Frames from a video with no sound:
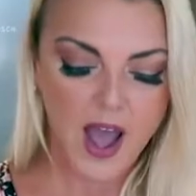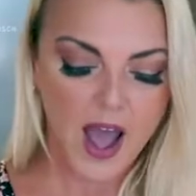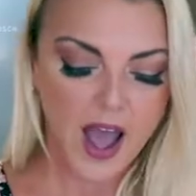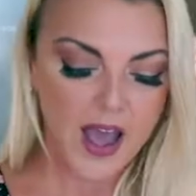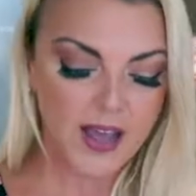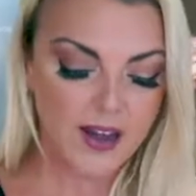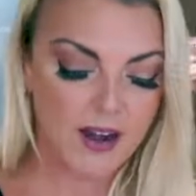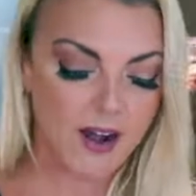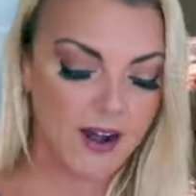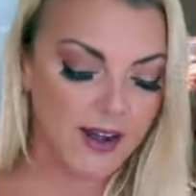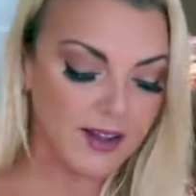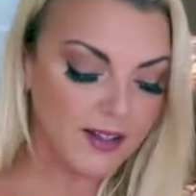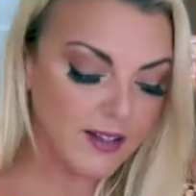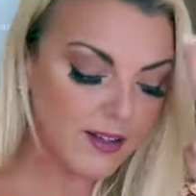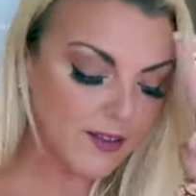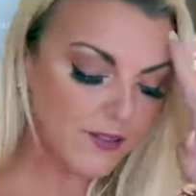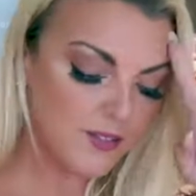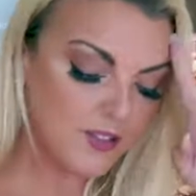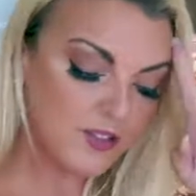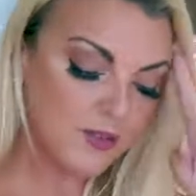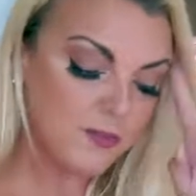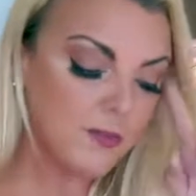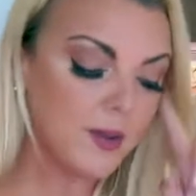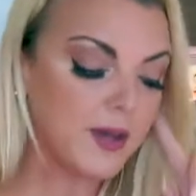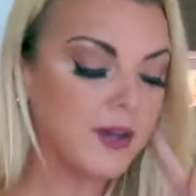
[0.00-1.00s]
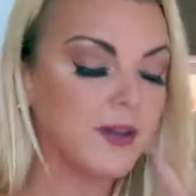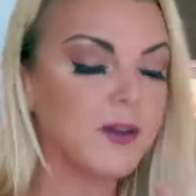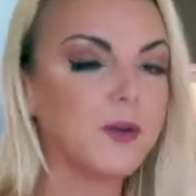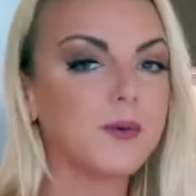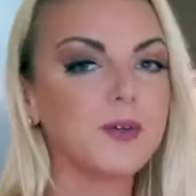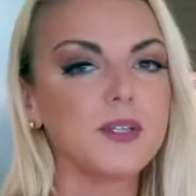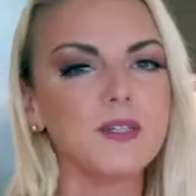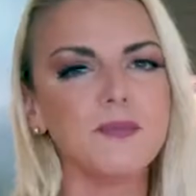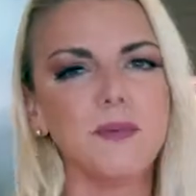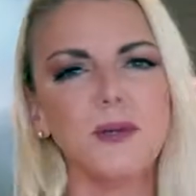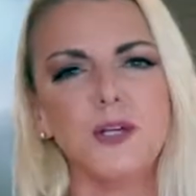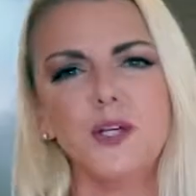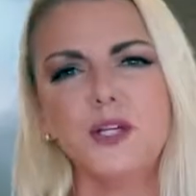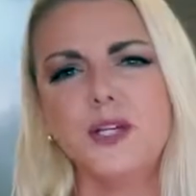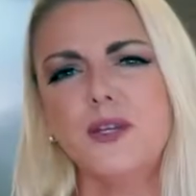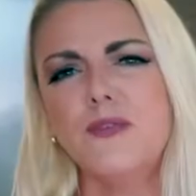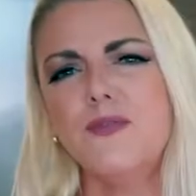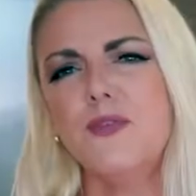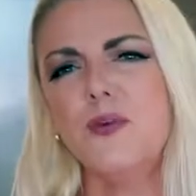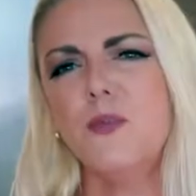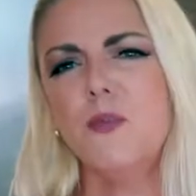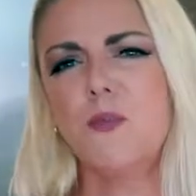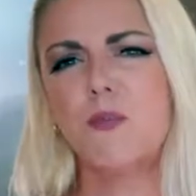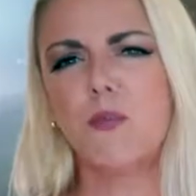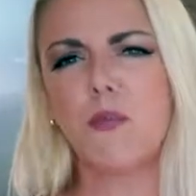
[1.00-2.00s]
And I love tomato, especially
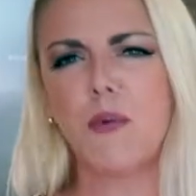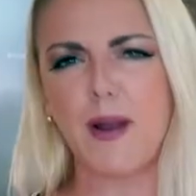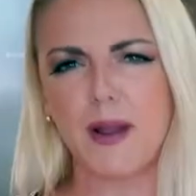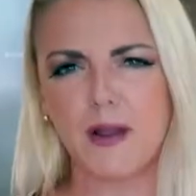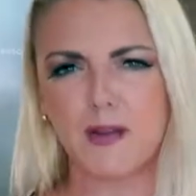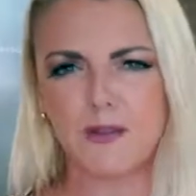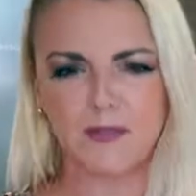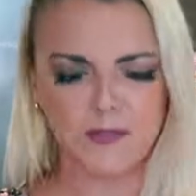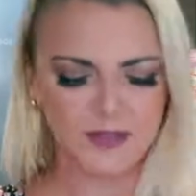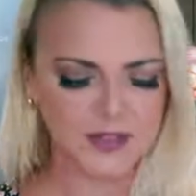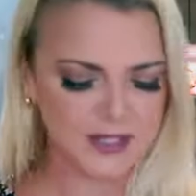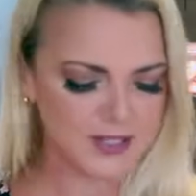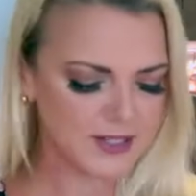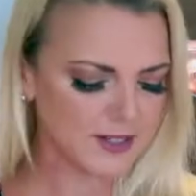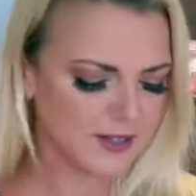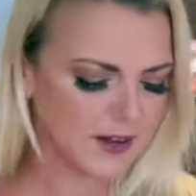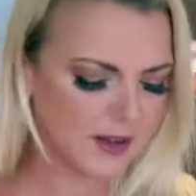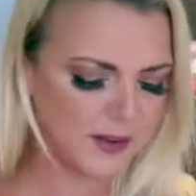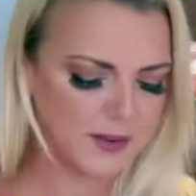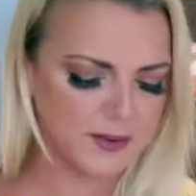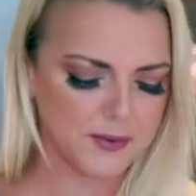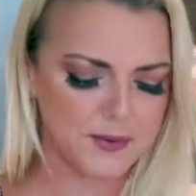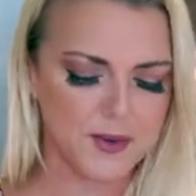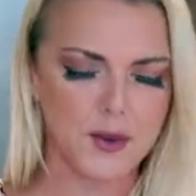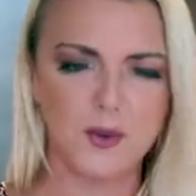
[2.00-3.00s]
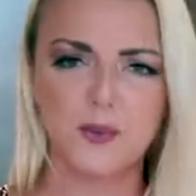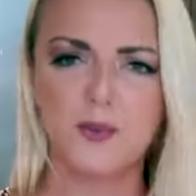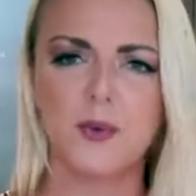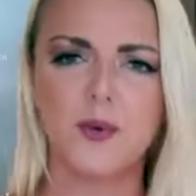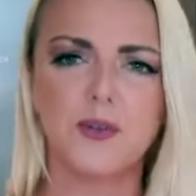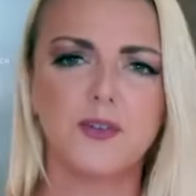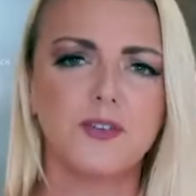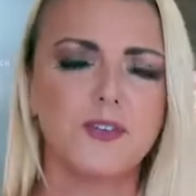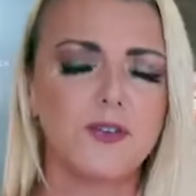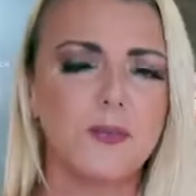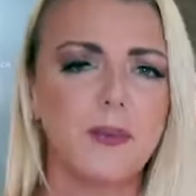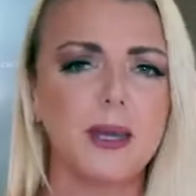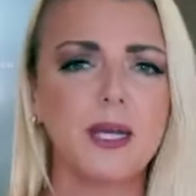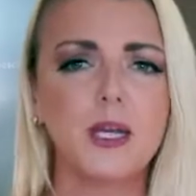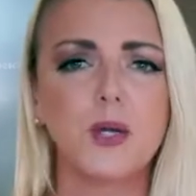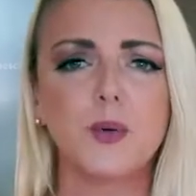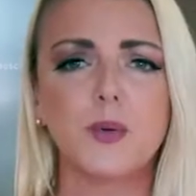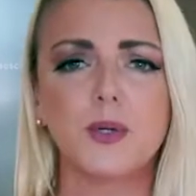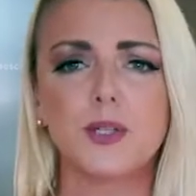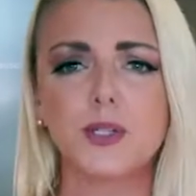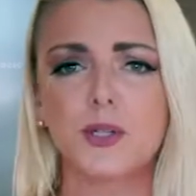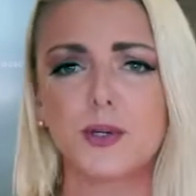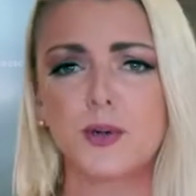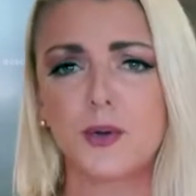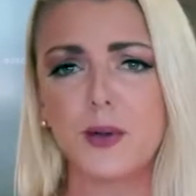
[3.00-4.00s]
for breakfast. I don't know, a tomato
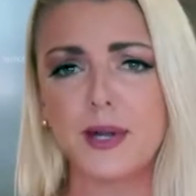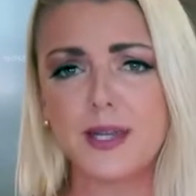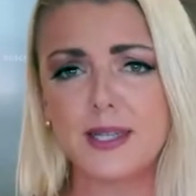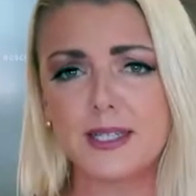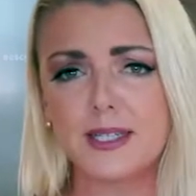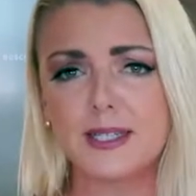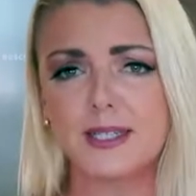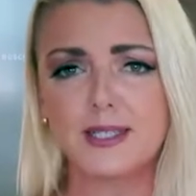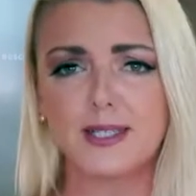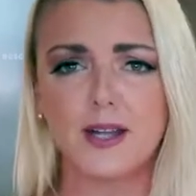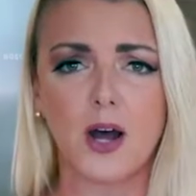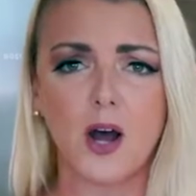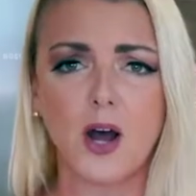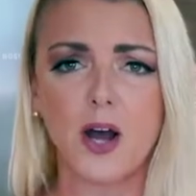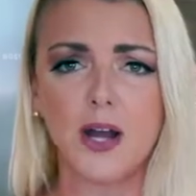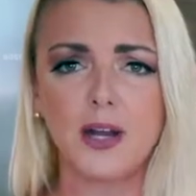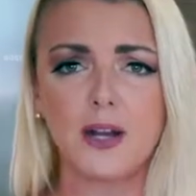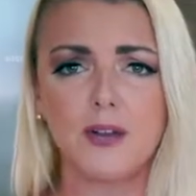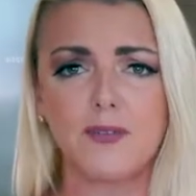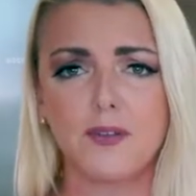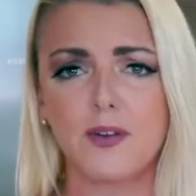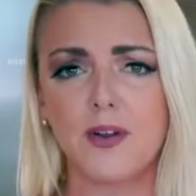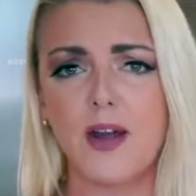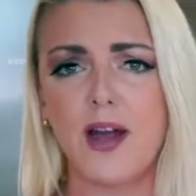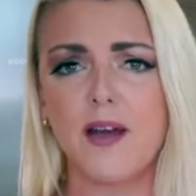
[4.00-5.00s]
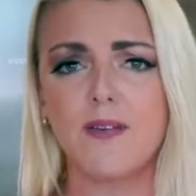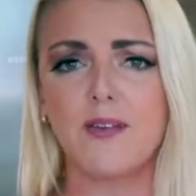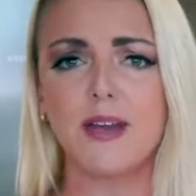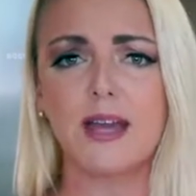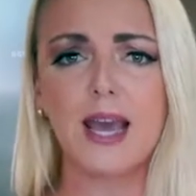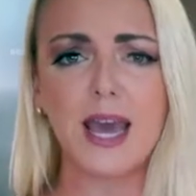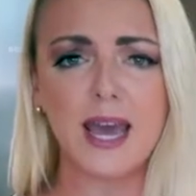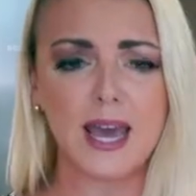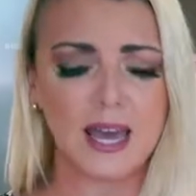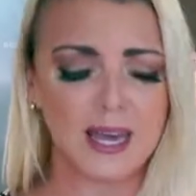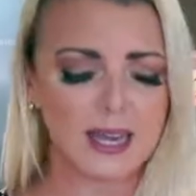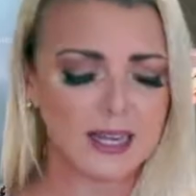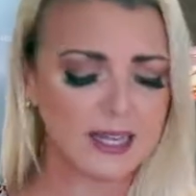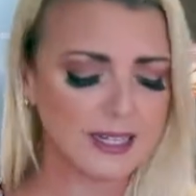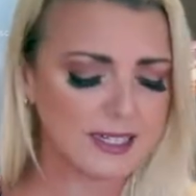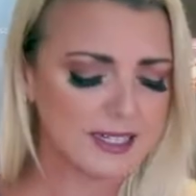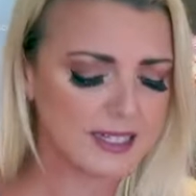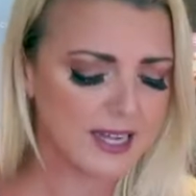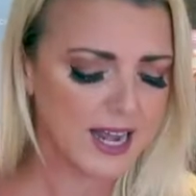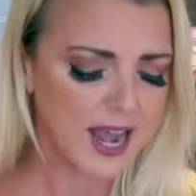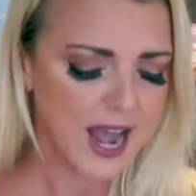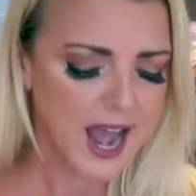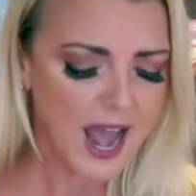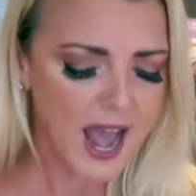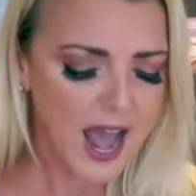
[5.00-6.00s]
is a great side if you're having eggs.